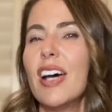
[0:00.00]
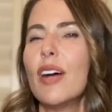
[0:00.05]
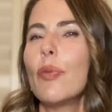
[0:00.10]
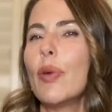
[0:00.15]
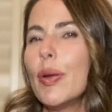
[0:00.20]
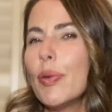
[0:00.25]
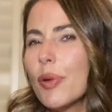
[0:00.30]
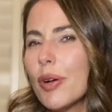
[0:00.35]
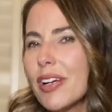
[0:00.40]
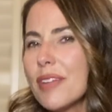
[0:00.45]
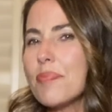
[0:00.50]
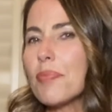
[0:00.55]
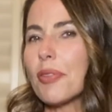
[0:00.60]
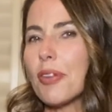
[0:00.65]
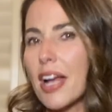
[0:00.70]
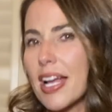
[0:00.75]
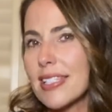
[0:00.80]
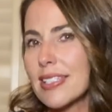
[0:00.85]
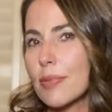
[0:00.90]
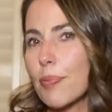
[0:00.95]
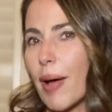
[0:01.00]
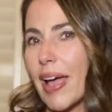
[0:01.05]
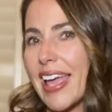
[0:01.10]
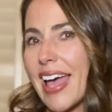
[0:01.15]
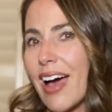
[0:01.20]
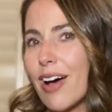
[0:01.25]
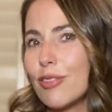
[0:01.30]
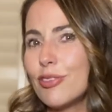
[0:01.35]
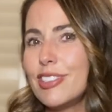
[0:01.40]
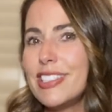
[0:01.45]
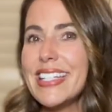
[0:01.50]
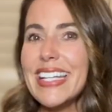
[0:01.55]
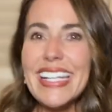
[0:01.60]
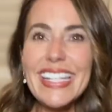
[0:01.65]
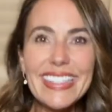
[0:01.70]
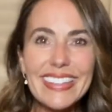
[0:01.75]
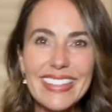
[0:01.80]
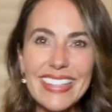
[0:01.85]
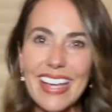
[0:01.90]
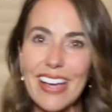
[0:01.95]
We were impressed by how
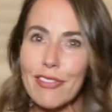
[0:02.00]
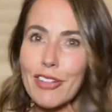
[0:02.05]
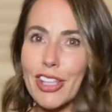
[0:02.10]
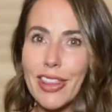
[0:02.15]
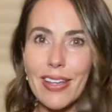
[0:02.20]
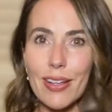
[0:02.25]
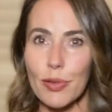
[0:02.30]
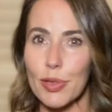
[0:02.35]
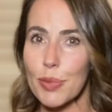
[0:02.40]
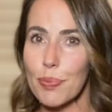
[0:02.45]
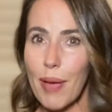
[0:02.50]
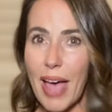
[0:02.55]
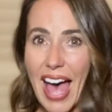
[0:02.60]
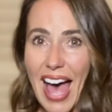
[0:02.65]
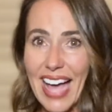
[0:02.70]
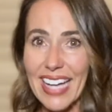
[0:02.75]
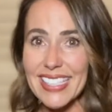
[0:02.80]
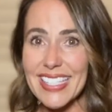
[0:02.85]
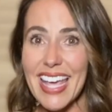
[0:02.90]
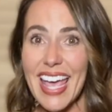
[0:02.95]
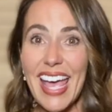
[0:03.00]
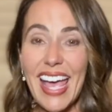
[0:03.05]
neatly everything was packed,